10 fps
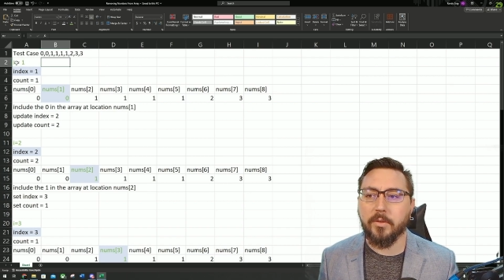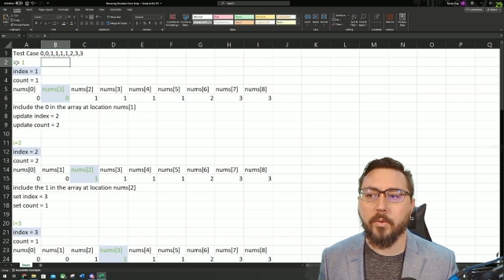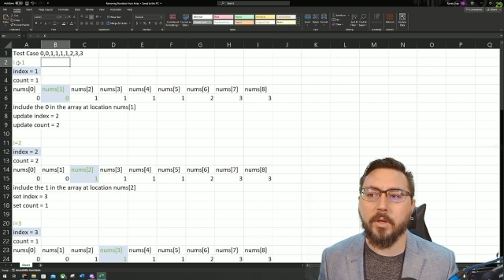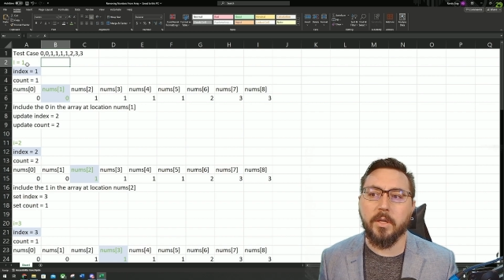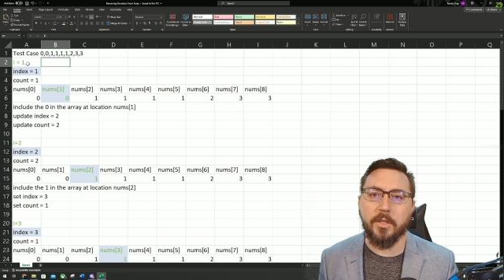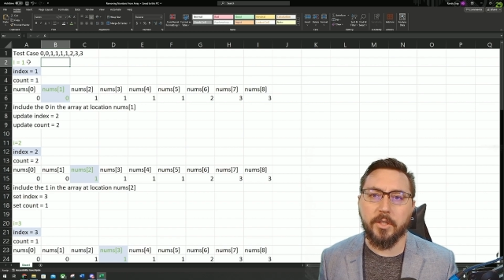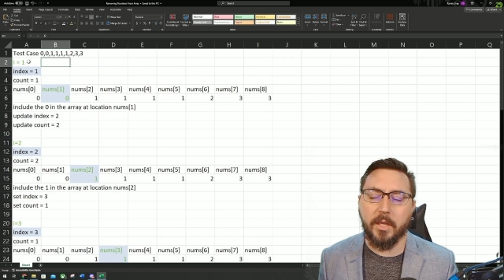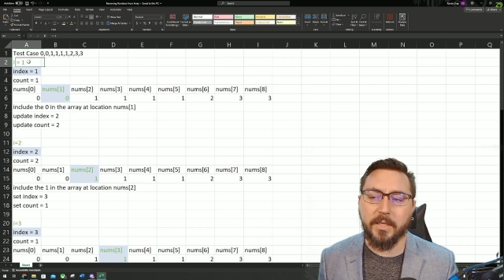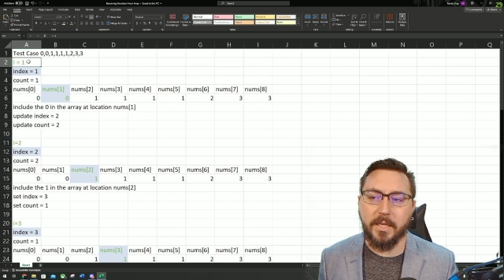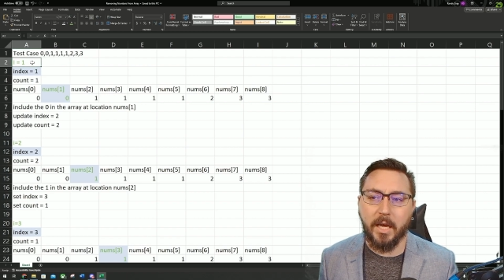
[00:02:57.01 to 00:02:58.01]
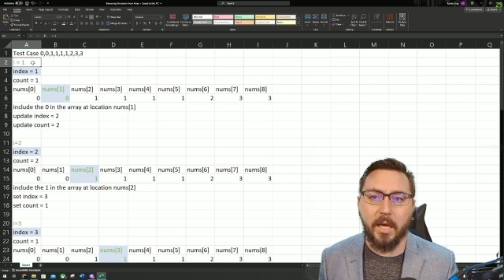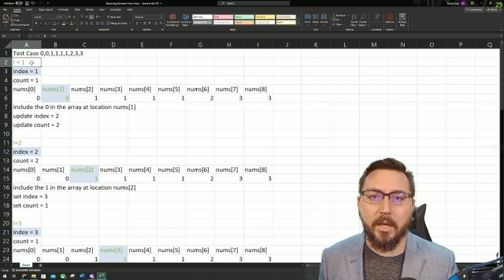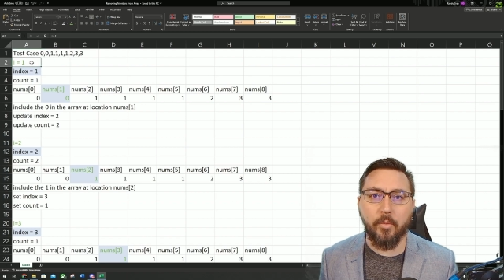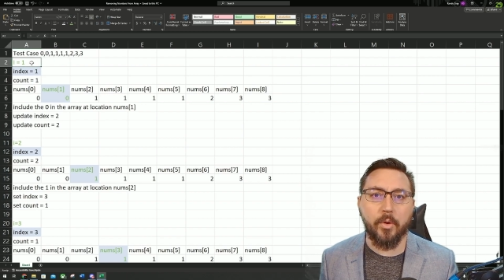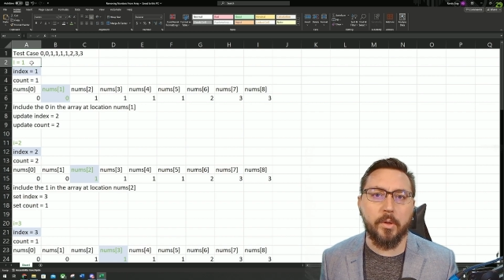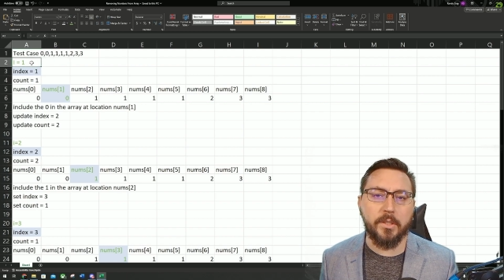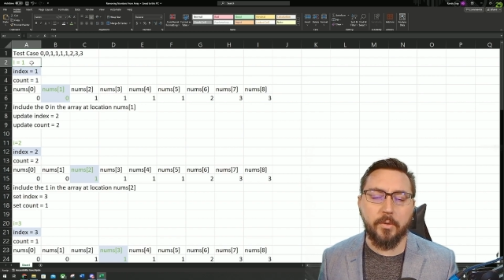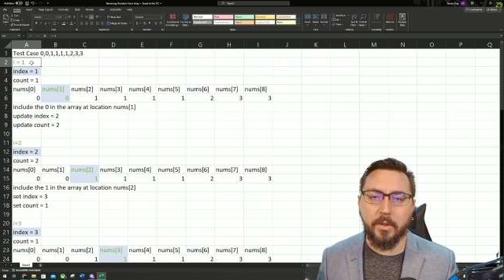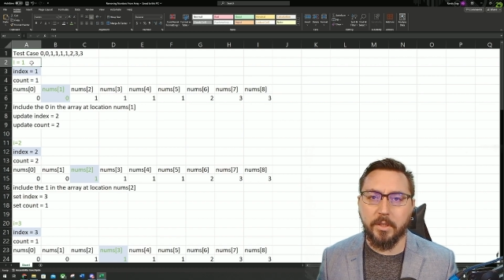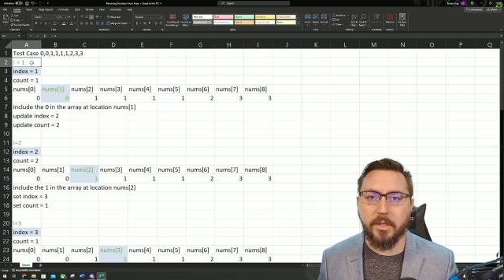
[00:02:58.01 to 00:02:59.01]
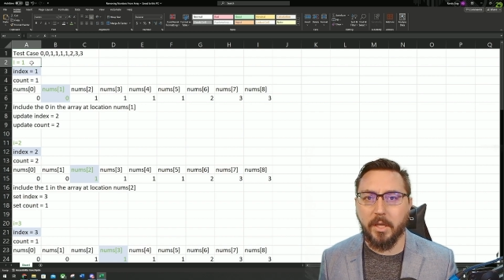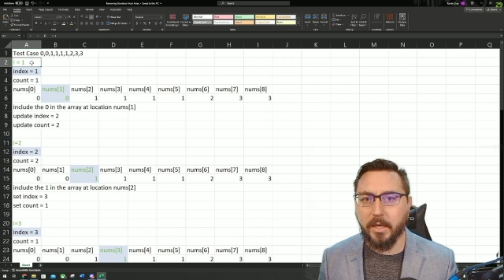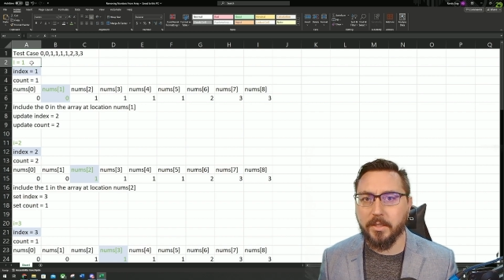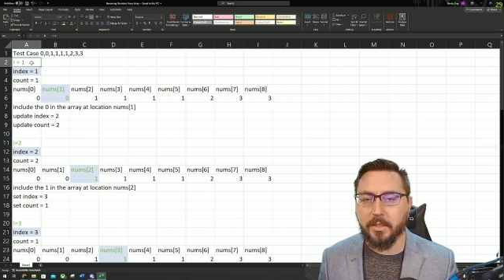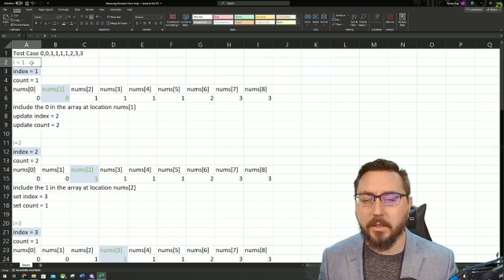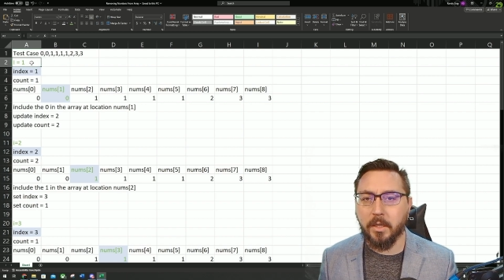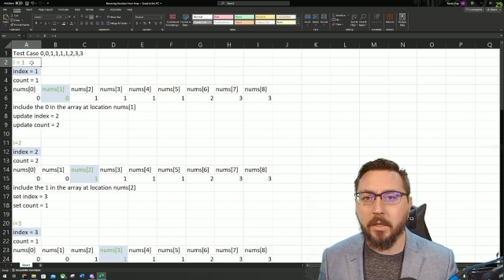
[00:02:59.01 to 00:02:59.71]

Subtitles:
we're going to initialize I, and we're going to initialize it